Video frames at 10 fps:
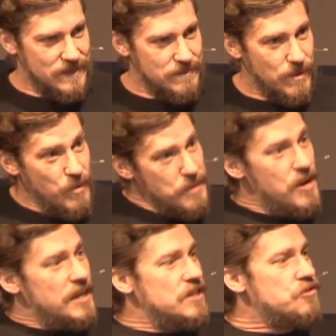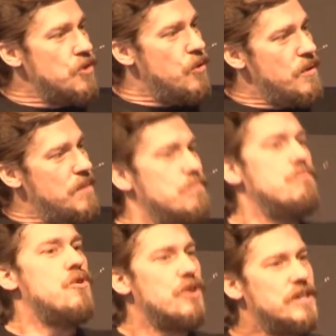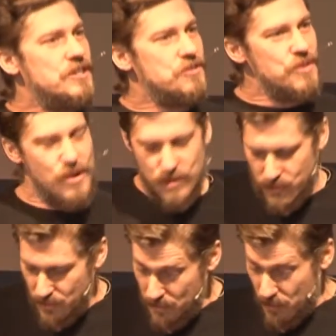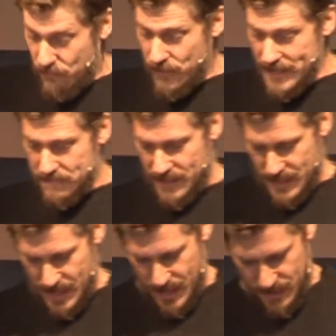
but we want control. We want more control. We want more freedom than that.